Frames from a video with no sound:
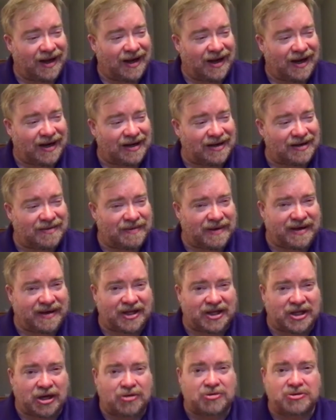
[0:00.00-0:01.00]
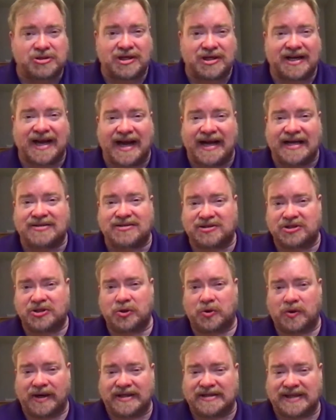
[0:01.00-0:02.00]
I mean, those are the kinds of
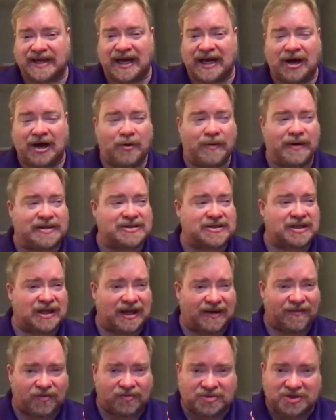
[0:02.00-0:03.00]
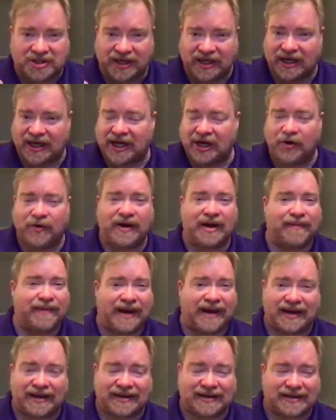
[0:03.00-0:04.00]
stories that I always love hearing
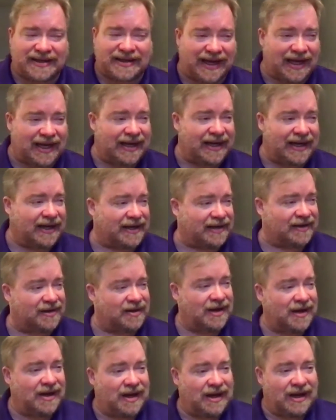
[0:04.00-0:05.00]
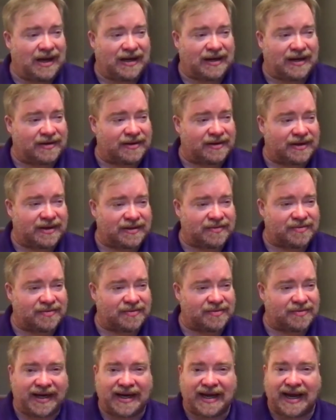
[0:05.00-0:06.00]
about and telling, and
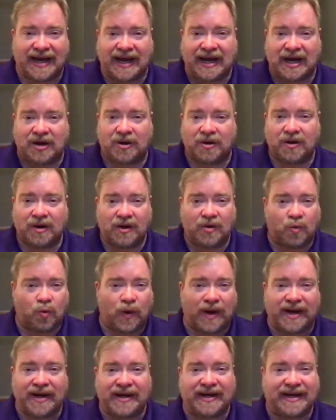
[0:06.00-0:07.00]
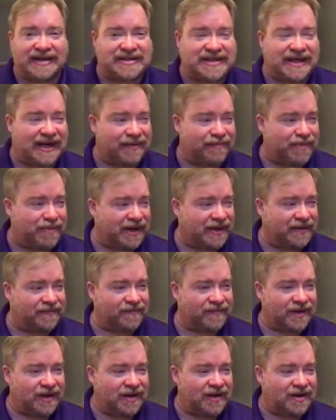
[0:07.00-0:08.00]
seeing how Wendy's had
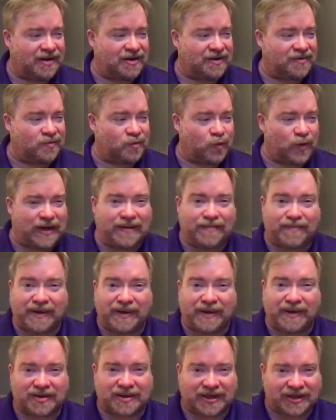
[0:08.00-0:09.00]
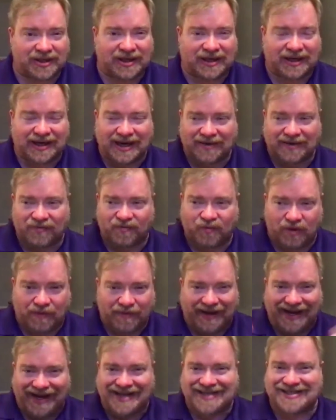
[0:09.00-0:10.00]
been rebuilt and from
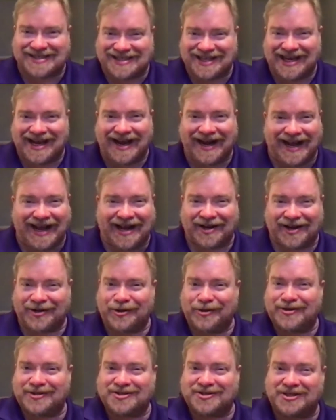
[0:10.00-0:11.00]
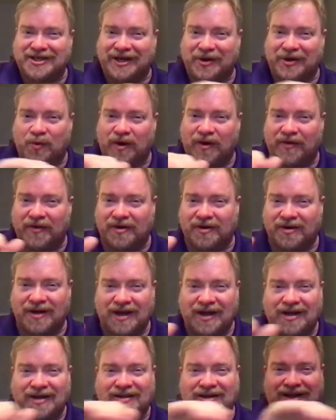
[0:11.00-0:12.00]
the inside out, and you can see where the
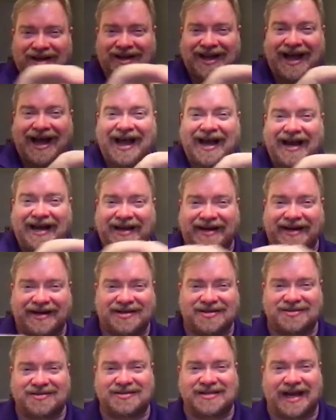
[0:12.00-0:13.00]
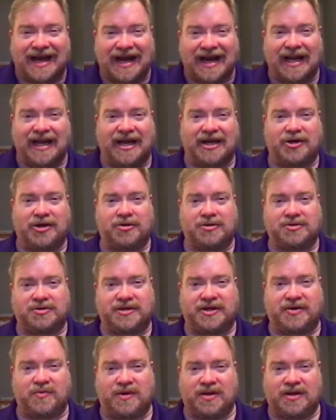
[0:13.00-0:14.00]
line is, kind of like you can
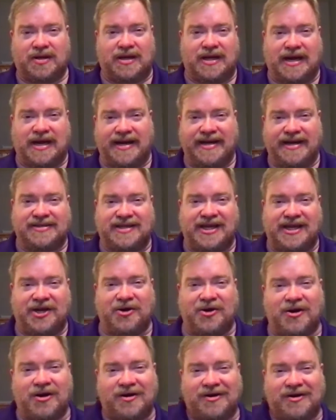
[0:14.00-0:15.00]
see where the line is here,